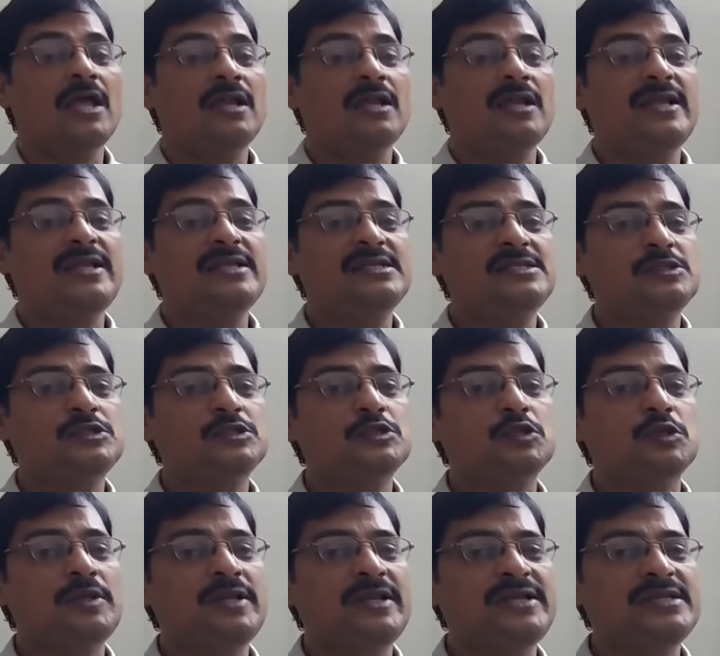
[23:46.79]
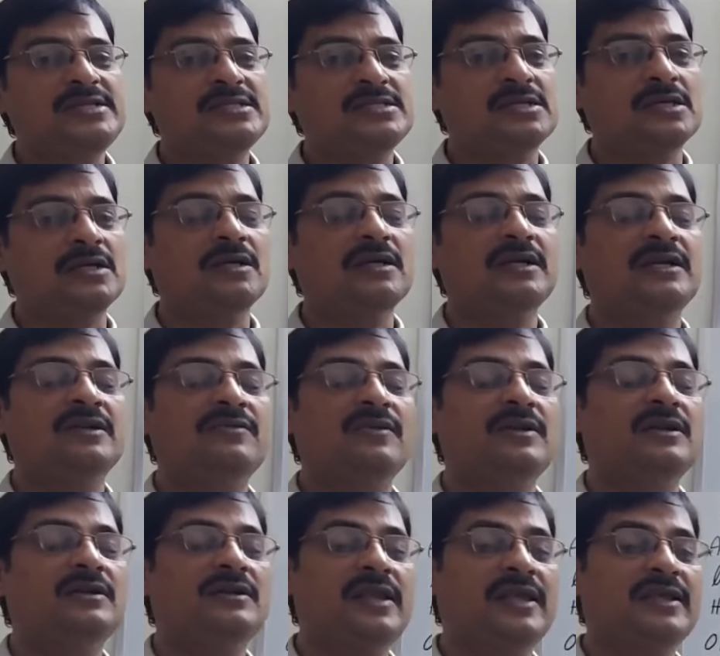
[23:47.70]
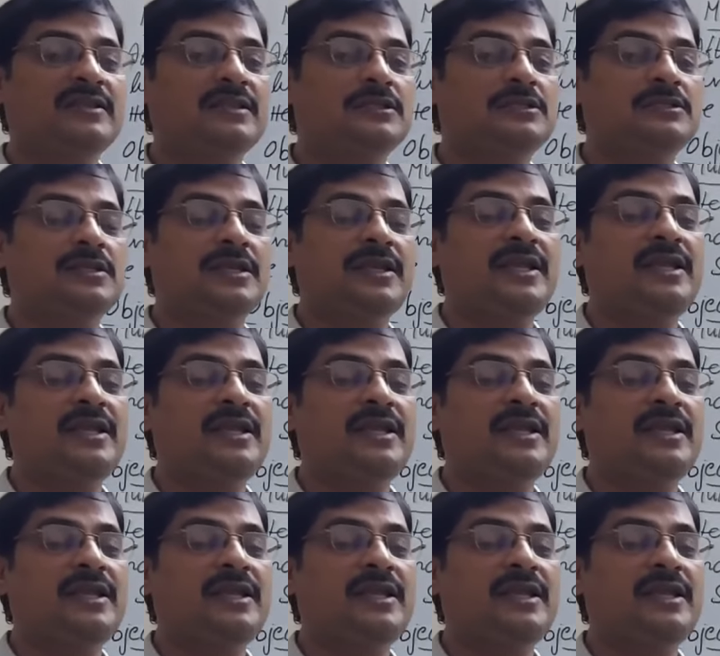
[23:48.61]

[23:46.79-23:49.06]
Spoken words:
Least to least it will take the